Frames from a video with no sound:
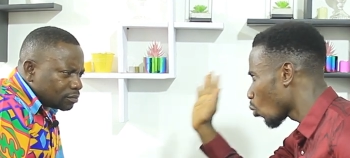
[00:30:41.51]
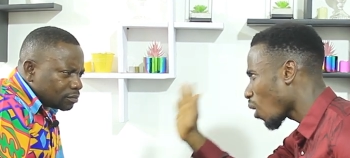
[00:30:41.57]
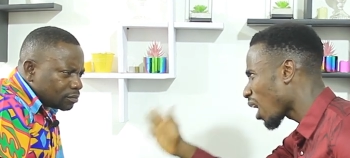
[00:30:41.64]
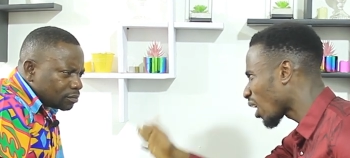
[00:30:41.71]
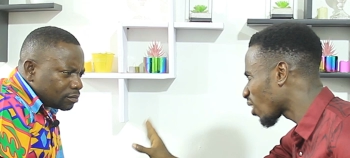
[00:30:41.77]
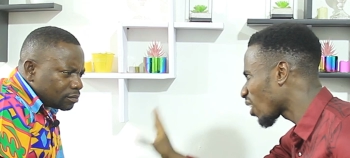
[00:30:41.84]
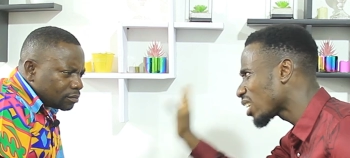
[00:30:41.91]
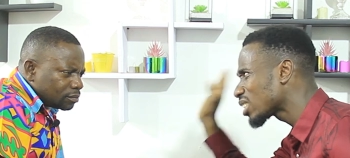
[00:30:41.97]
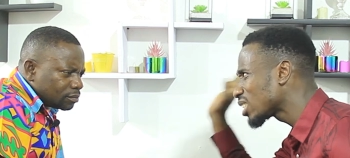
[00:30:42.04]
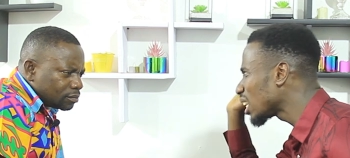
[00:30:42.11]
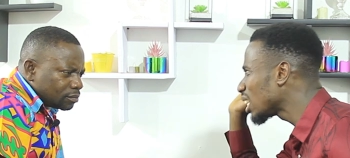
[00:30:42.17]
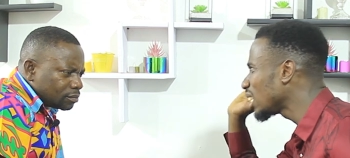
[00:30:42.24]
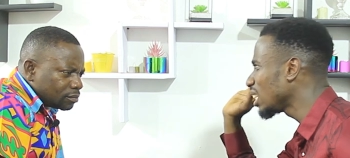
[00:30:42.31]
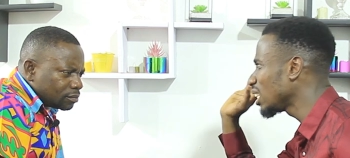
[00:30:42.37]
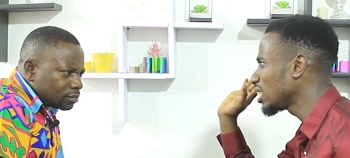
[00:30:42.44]
Speaker 1: Wan granti
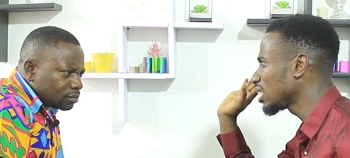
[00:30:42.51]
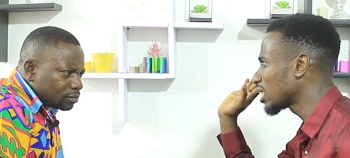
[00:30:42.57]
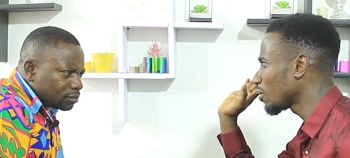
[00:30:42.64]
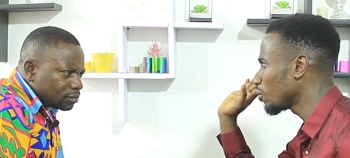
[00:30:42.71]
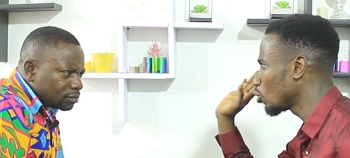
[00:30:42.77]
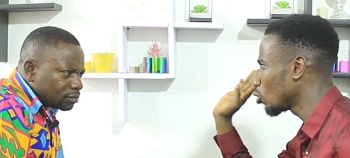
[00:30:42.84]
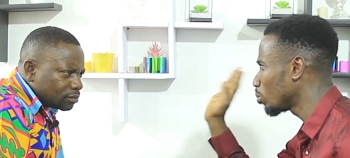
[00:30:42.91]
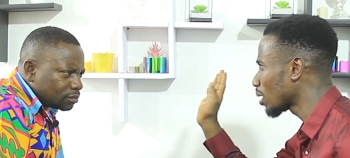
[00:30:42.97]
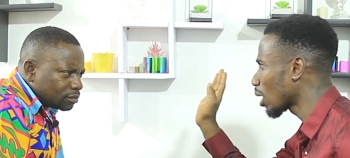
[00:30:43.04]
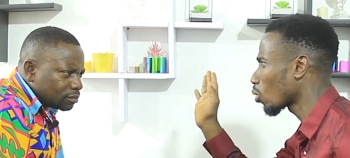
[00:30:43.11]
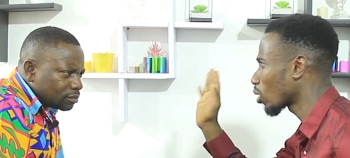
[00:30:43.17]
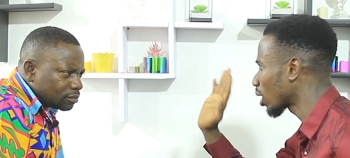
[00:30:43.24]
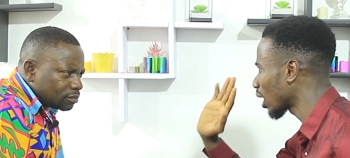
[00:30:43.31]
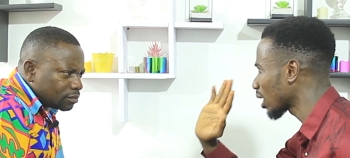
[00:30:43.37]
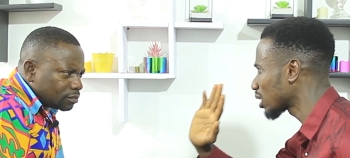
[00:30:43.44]
any interview bi
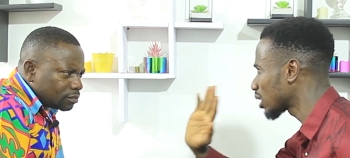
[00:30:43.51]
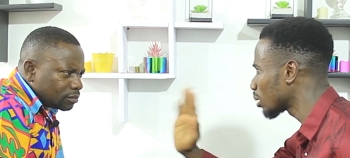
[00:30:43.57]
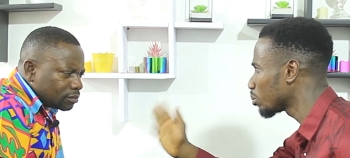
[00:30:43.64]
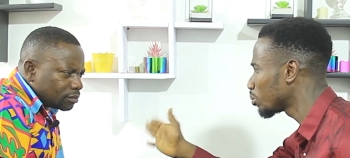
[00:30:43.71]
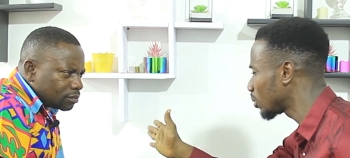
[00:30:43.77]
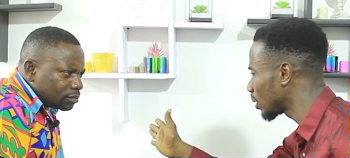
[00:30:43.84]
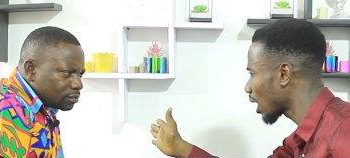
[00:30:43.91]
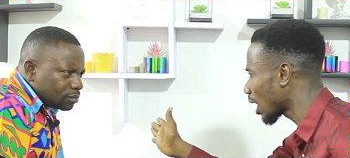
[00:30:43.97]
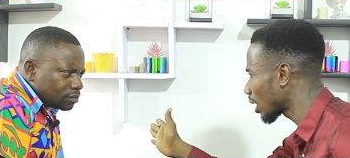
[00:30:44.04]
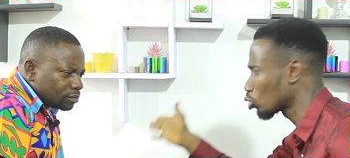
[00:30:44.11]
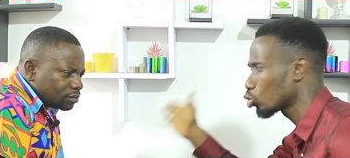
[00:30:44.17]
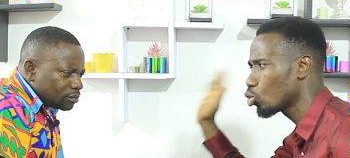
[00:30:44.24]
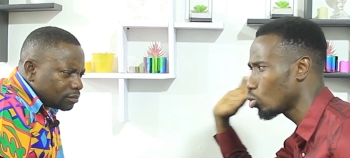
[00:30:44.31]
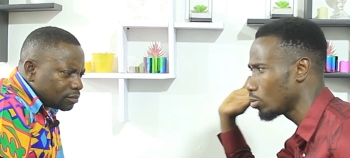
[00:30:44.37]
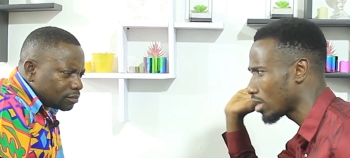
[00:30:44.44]
akokansem bi an
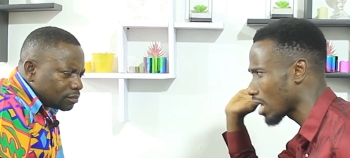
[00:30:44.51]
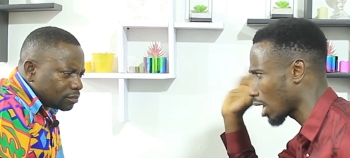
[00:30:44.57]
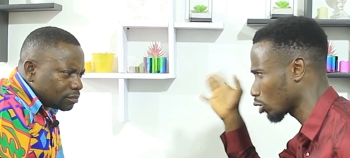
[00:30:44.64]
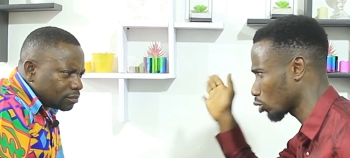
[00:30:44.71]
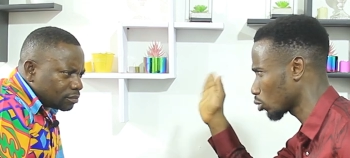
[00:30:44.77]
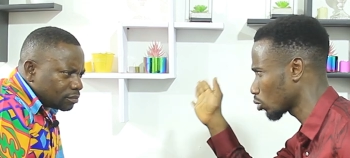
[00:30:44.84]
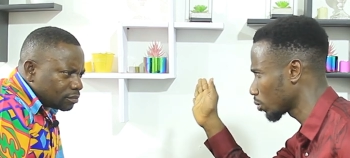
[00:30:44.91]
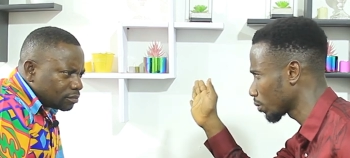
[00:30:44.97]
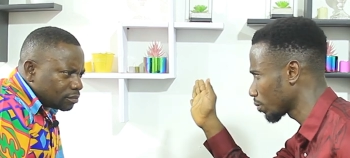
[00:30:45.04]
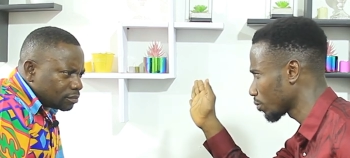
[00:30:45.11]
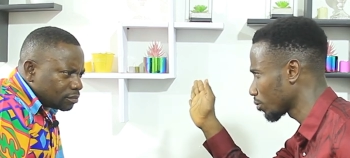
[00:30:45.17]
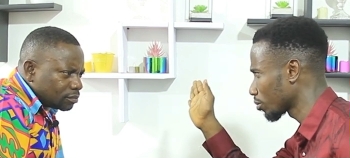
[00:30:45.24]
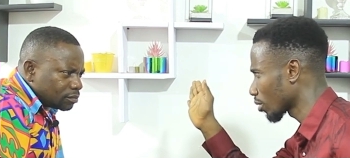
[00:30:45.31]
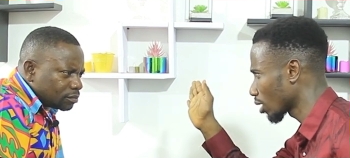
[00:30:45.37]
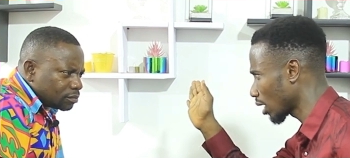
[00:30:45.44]
to bi aso.
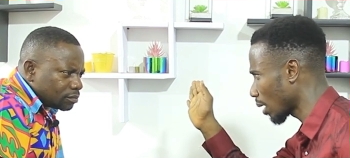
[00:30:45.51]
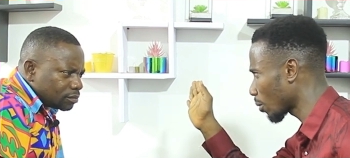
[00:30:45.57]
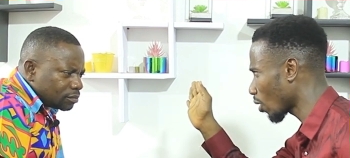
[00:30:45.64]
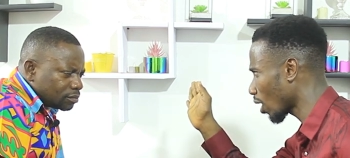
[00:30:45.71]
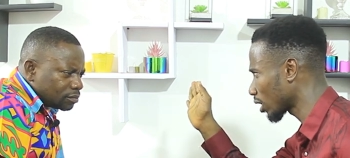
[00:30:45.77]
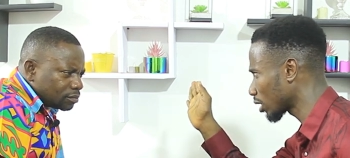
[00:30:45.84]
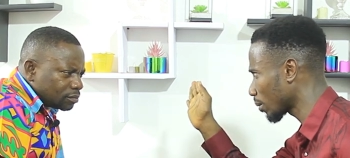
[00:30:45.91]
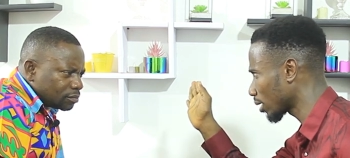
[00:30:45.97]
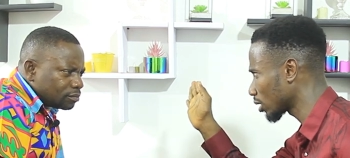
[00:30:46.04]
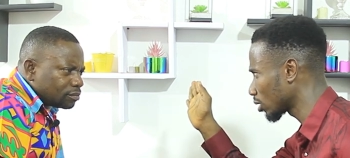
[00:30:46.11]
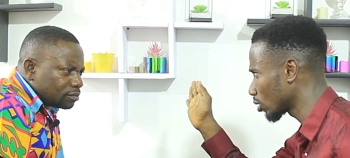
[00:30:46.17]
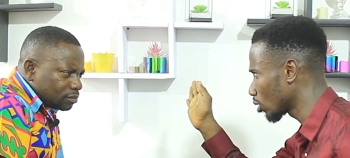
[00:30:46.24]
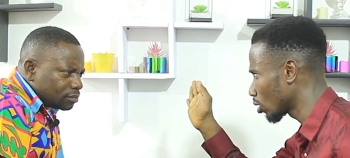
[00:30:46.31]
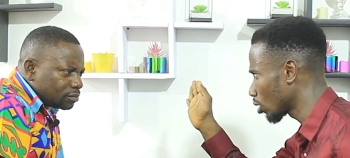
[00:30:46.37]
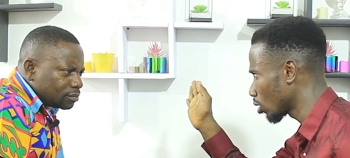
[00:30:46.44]
Dem kan
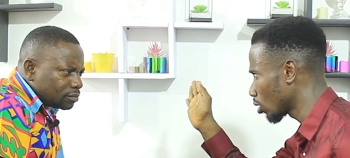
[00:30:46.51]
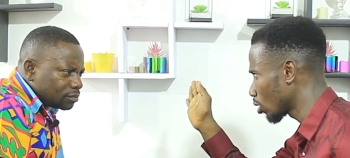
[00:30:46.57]
atamasi.